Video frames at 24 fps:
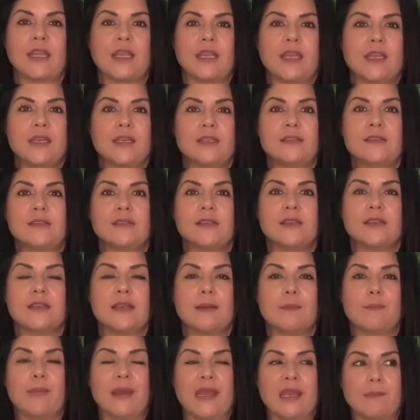is
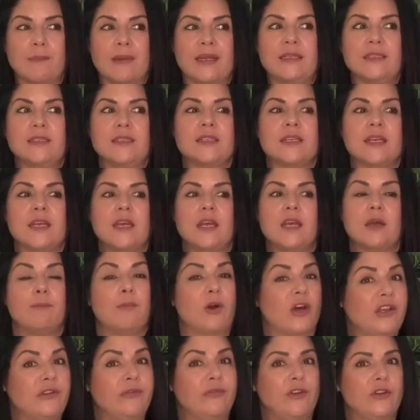pigment,
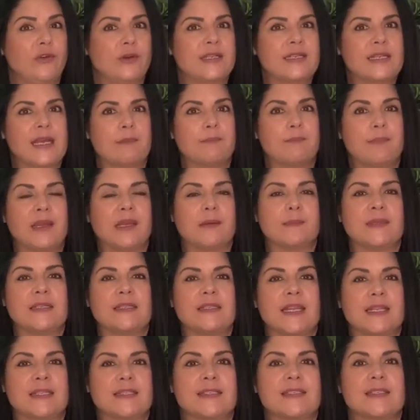body fluid, and
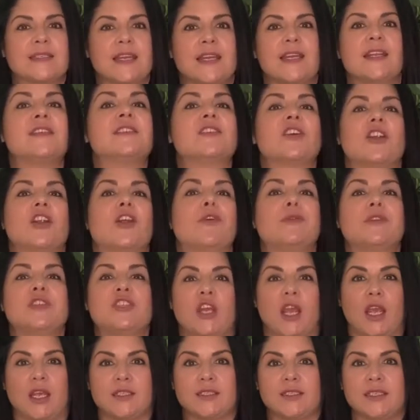pigment that the skin is going to
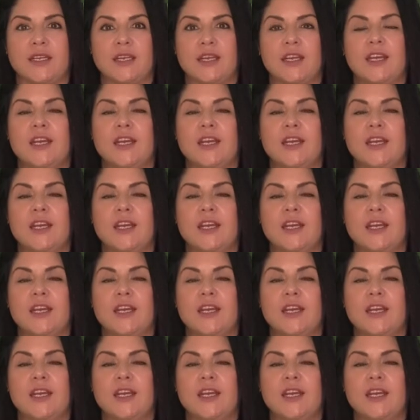reject.